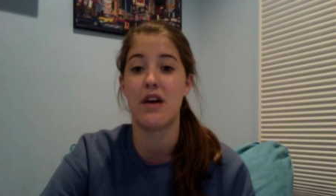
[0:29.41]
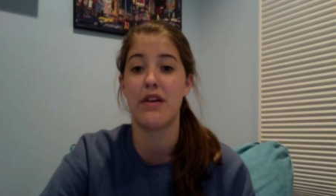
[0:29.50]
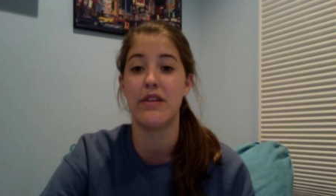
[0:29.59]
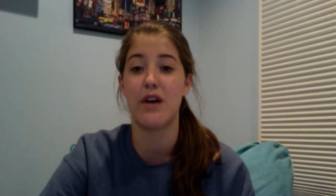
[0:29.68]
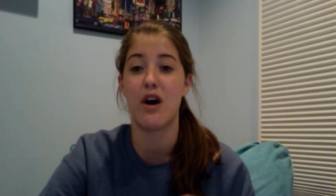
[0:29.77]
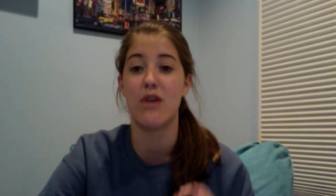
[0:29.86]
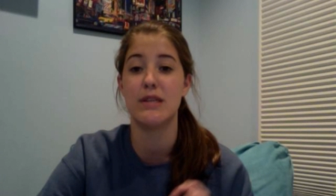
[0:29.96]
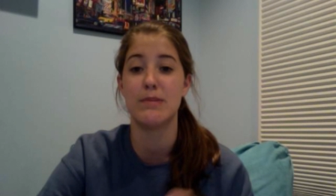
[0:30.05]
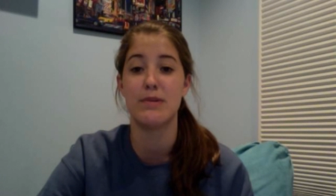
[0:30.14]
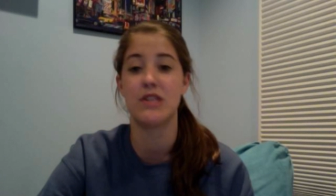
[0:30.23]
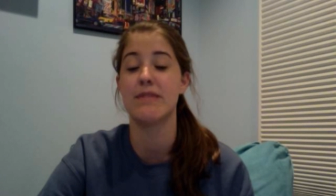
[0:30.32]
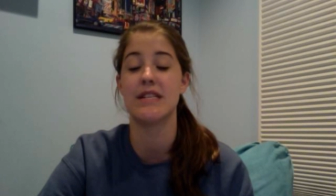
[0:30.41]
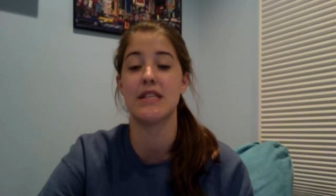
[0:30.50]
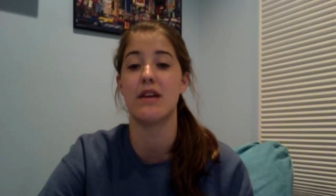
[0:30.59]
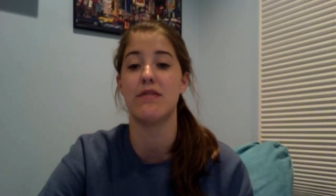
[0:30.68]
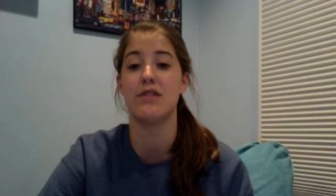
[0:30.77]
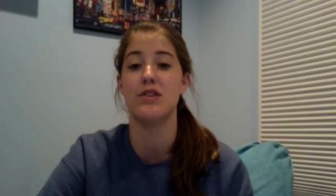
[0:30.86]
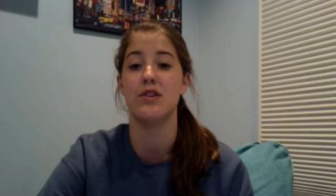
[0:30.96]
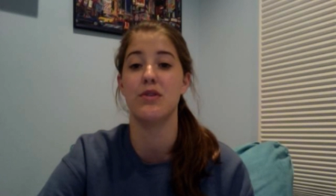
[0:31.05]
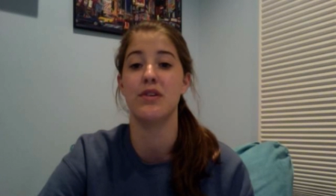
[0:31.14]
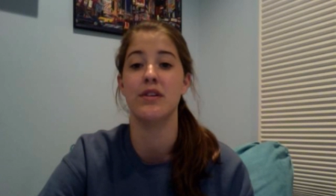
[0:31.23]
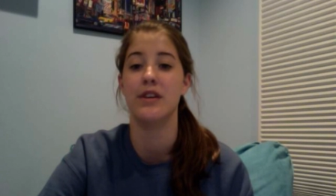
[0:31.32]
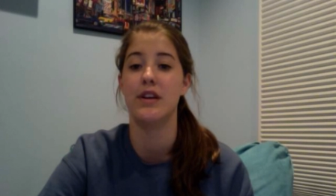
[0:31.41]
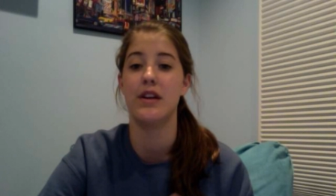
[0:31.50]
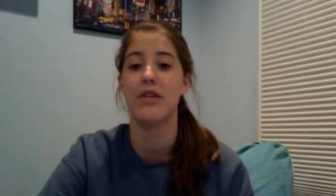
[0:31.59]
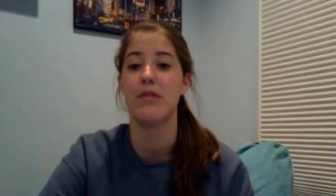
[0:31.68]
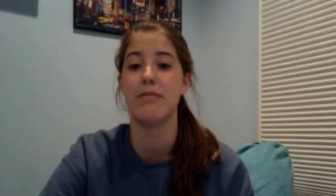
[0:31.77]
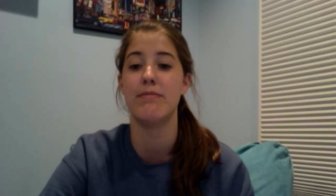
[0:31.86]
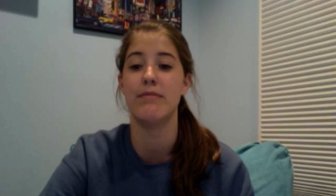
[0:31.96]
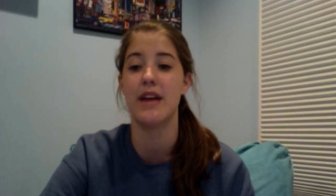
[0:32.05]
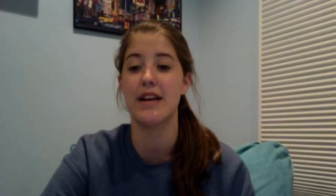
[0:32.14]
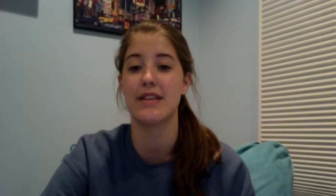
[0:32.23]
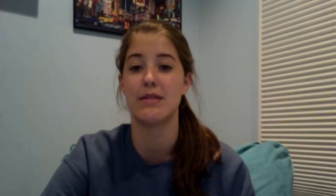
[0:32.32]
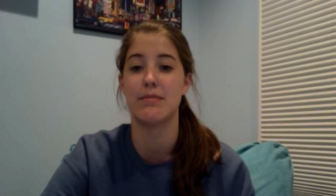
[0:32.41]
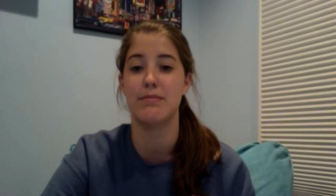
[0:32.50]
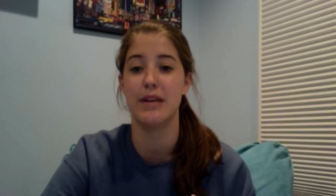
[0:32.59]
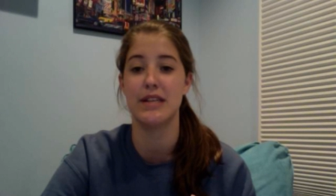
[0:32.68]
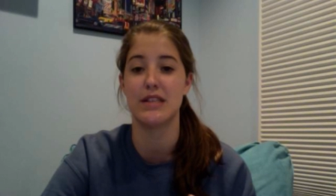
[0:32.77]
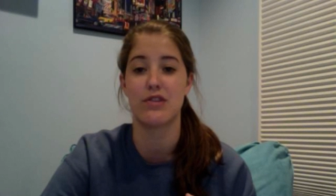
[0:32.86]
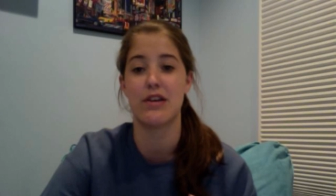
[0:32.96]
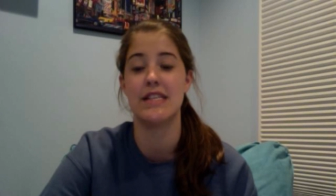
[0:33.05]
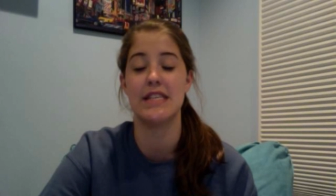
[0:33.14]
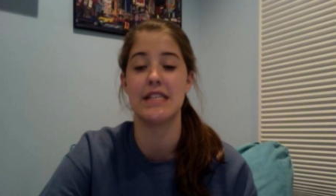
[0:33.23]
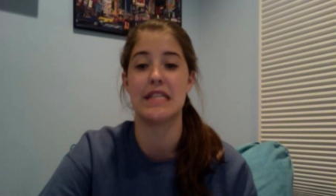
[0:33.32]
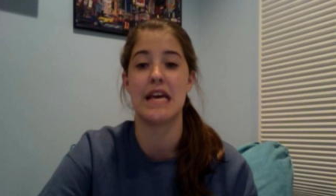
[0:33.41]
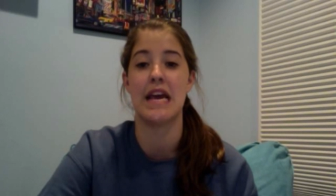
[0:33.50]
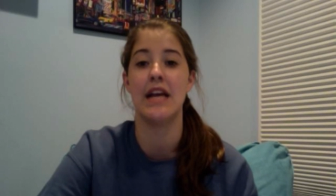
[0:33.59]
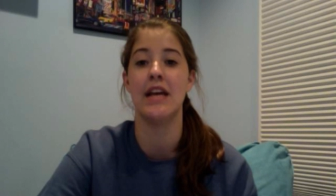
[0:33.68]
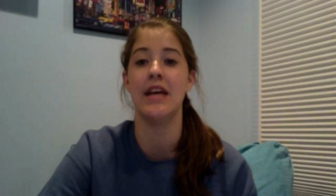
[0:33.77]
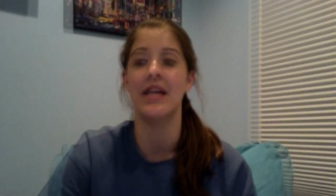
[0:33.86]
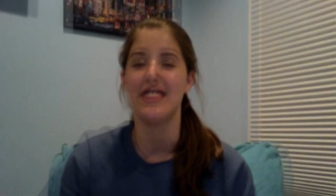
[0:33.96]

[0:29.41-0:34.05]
I'll always pushing myself to do, you know, the next biggest, craziest thing.